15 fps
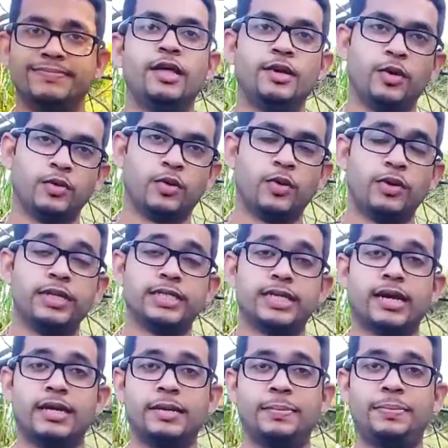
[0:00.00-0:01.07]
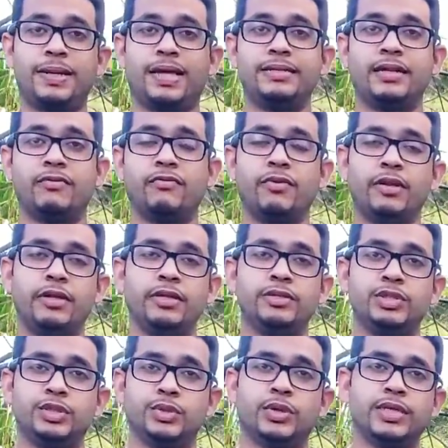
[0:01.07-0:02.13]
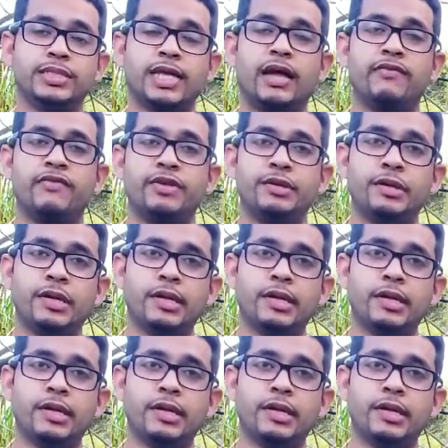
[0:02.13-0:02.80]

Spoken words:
Now, corn is a kind of plant that really enjoys having